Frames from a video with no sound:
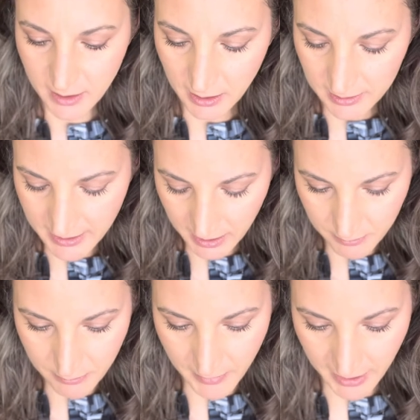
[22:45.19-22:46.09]
I'll take a
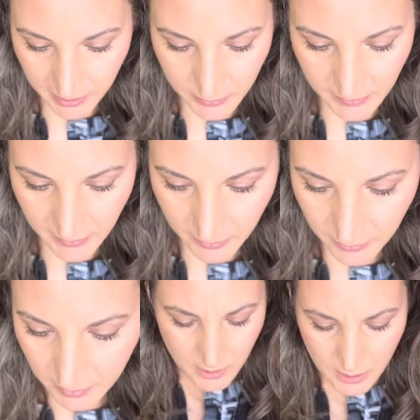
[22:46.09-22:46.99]
matte one
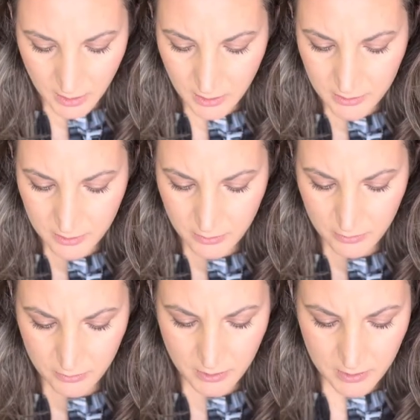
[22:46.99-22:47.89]
though. I'll
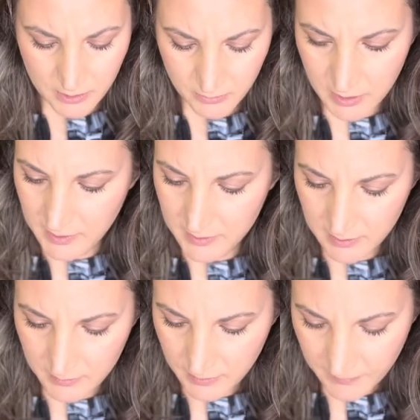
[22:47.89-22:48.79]
do, what is
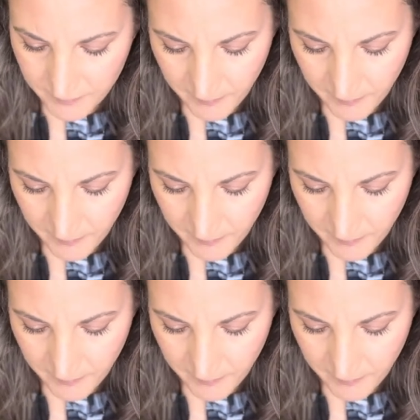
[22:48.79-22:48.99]
this one?